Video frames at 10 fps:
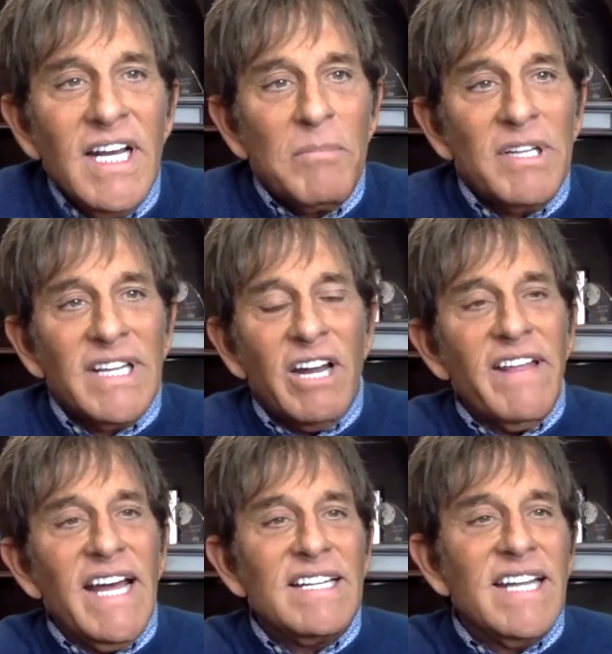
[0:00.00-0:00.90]
But later
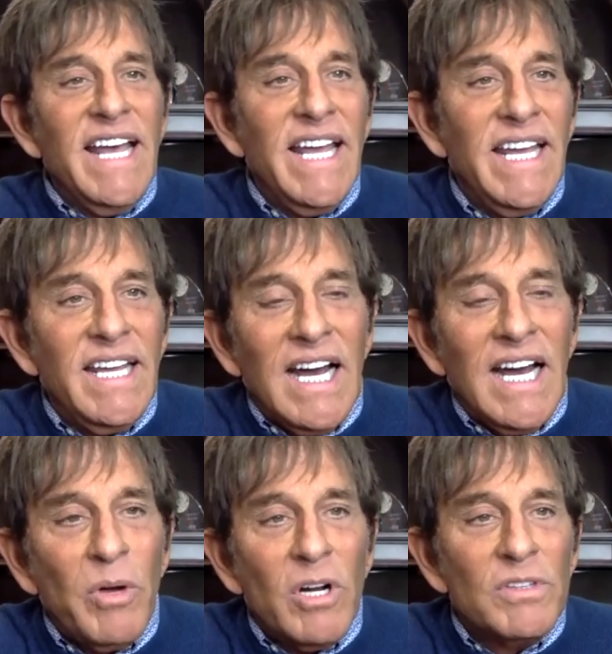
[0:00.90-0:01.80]
that day, I
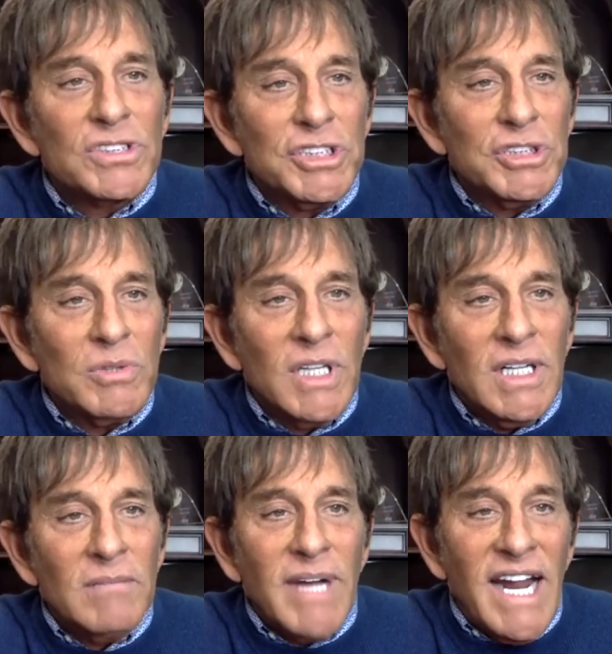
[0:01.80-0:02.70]
went over
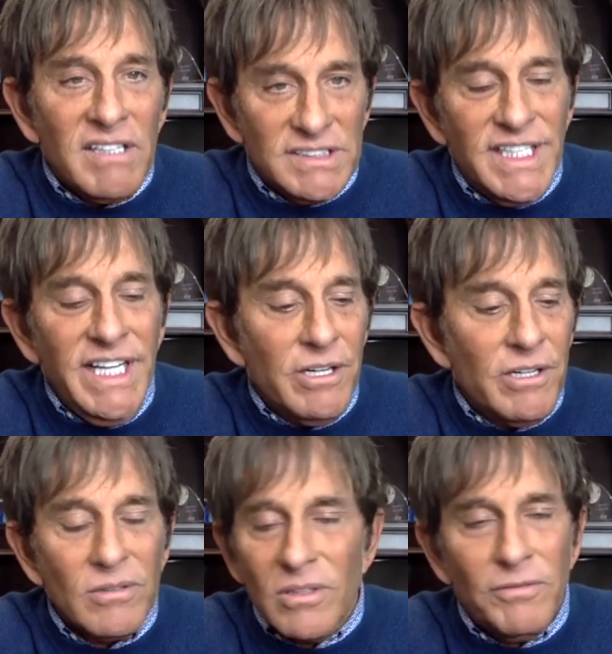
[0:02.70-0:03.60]
to Harris
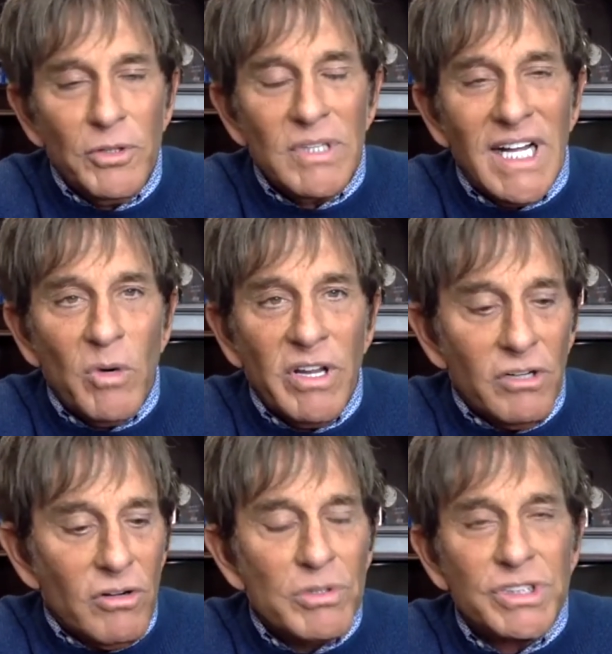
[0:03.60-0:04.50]
Teeter, or Food Line, one of the
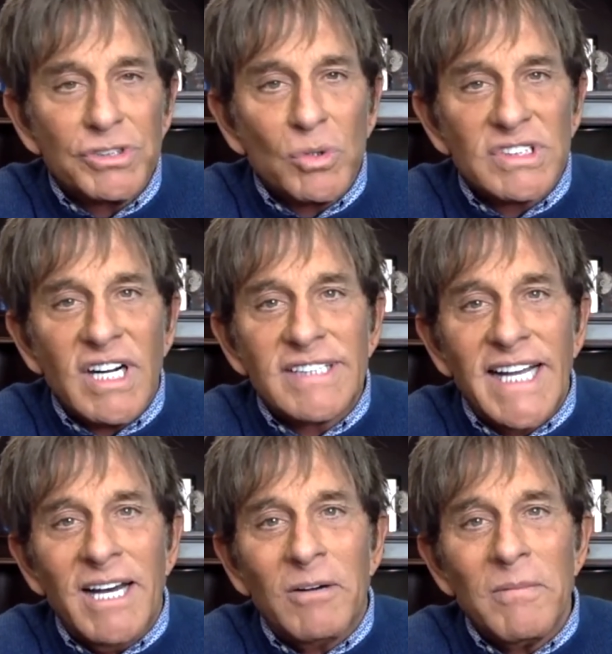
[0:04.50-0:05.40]
grocery stores in our
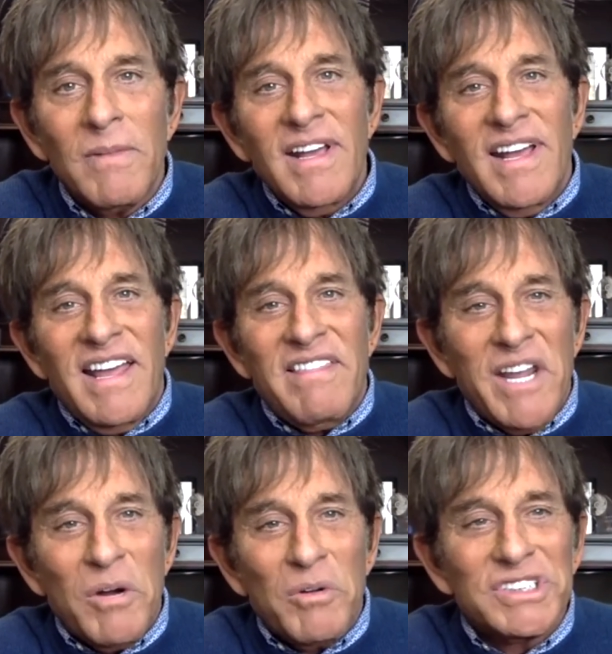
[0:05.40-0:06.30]
town, and
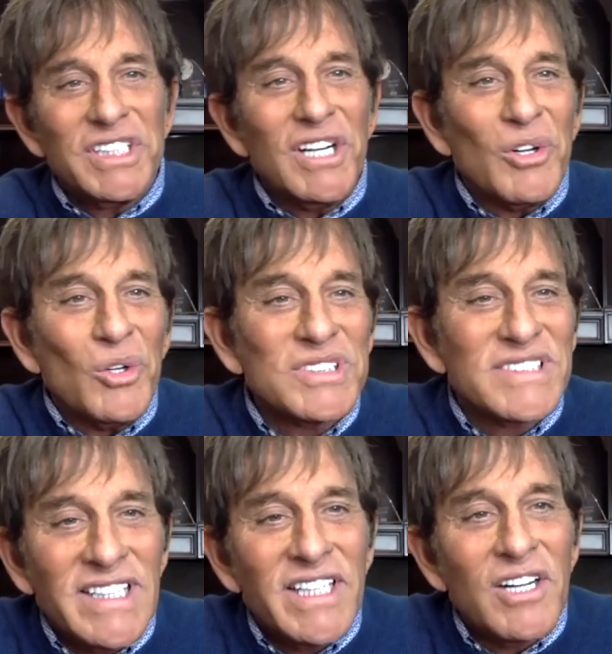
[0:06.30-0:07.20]
there was a young girl
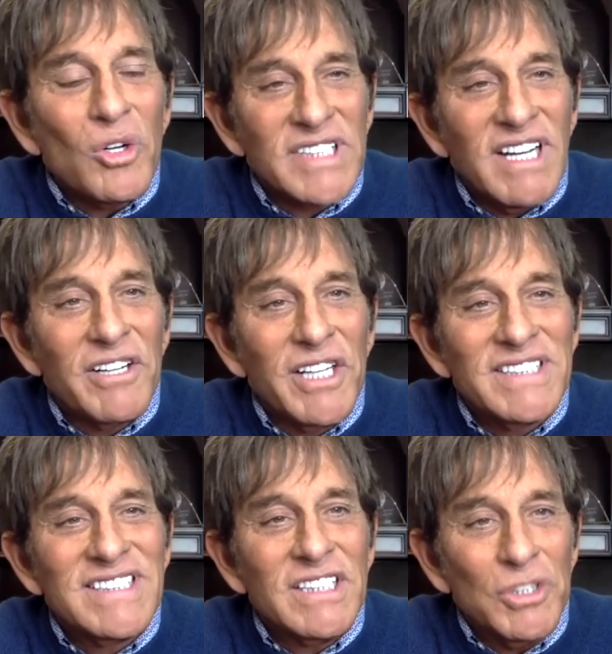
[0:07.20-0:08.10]
selling Girl Scout
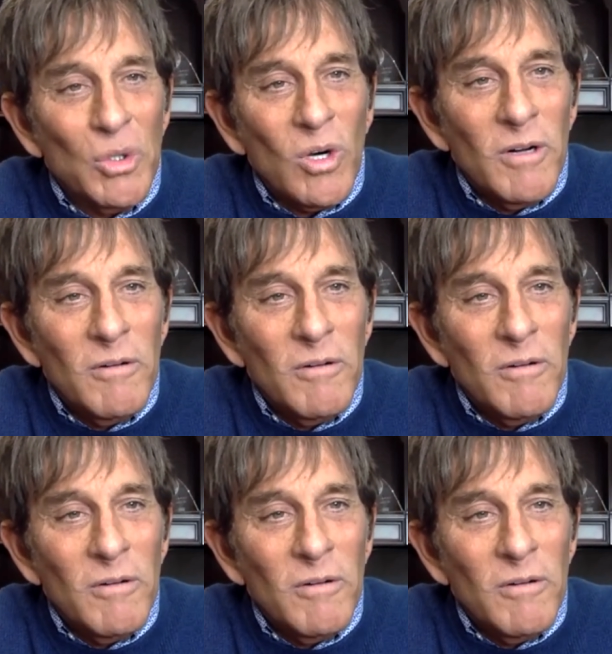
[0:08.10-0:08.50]
cookies at the door.